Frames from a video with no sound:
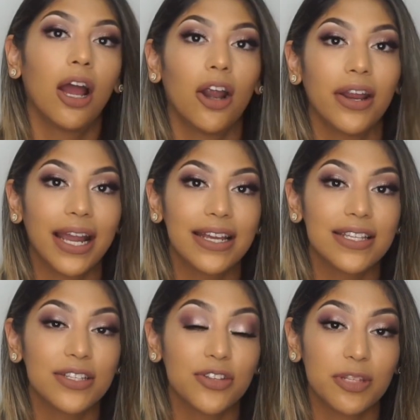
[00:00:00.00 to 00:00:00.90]
Alright
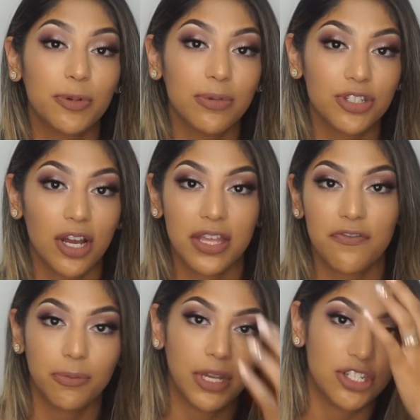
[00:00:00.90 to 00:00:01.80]
guys, so that's pretty much all the
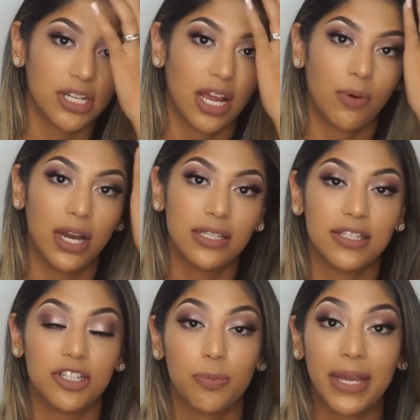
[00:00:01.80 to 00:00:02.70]
information I wanted to
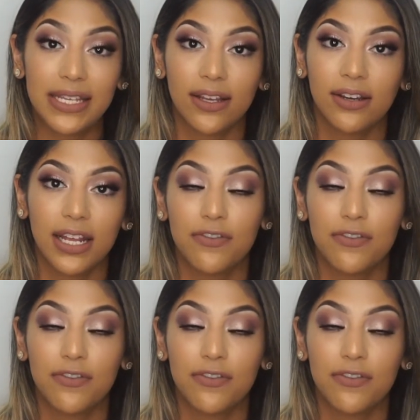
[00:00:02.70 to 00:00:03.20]
touch base on.